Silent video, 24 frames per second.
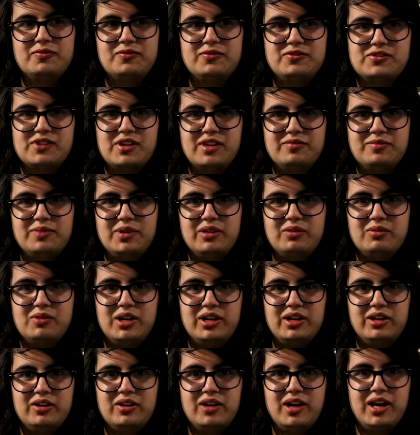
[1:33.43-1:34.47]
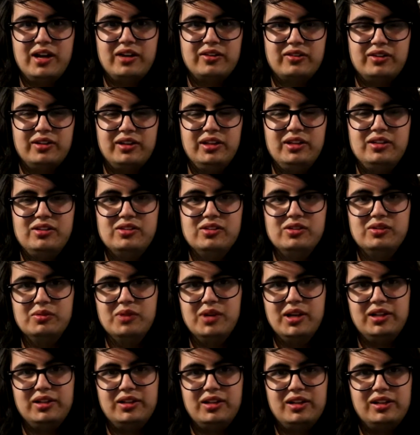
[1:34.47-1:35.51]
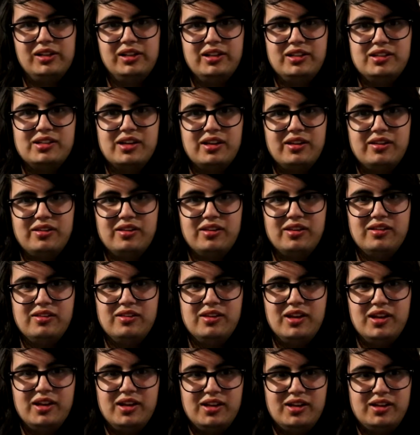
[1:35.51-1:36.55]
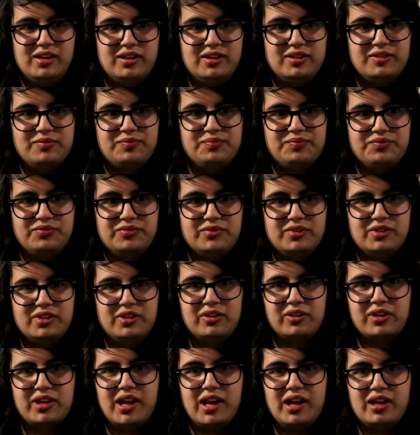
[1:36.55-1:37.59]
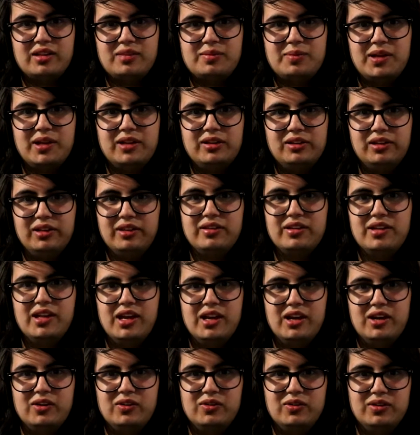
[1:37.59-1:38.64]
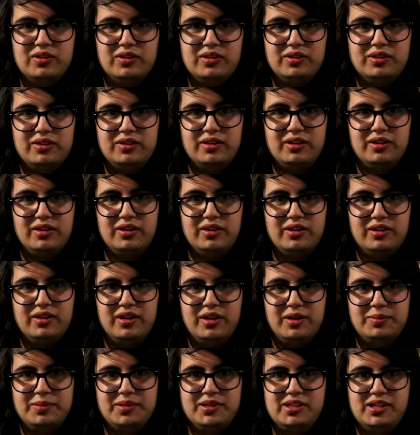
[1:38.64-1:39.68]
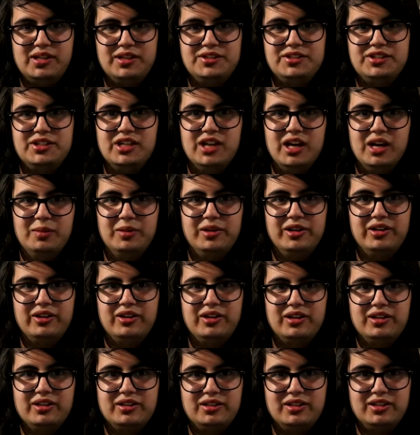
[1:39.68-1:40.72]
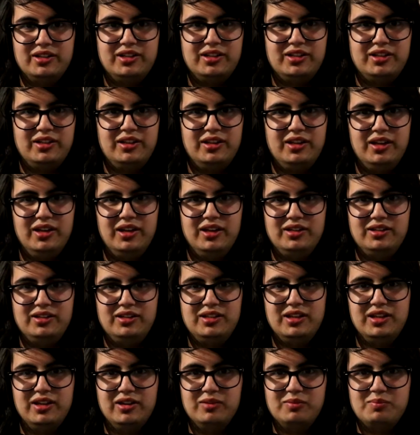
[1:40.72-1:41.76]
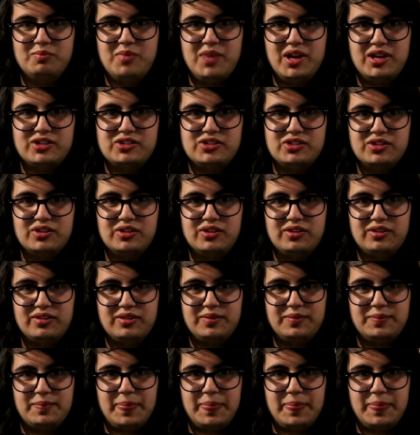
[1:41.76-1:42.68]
drive-by-wire actually do? Well, all it does is your gas pedal is now a potentiometer. It, measures